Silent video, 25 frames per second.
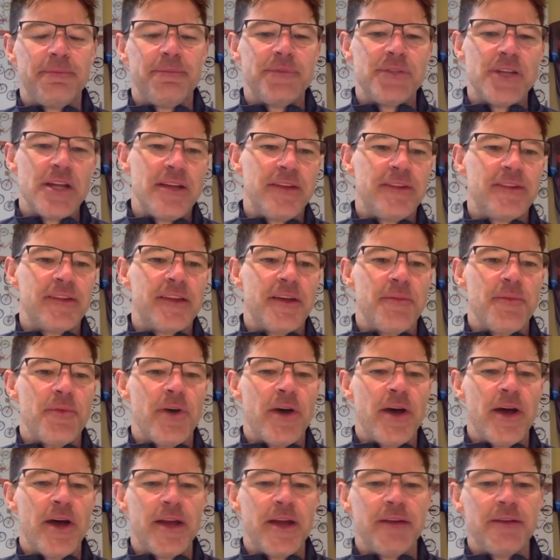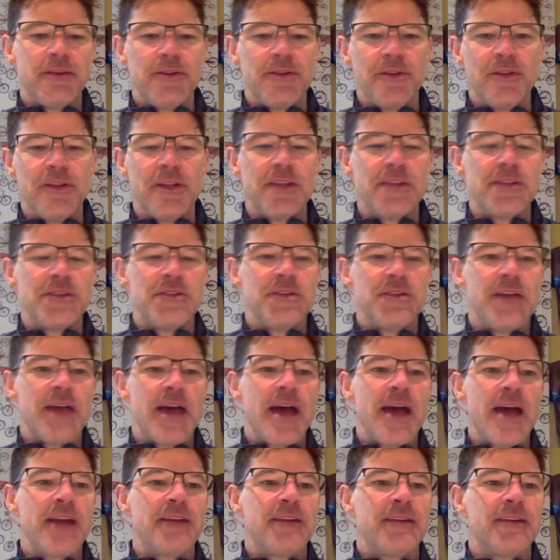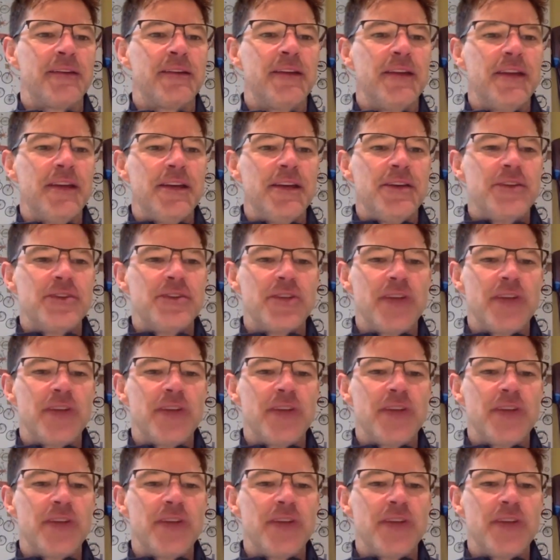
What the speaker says: chase someone, do this, do that. And so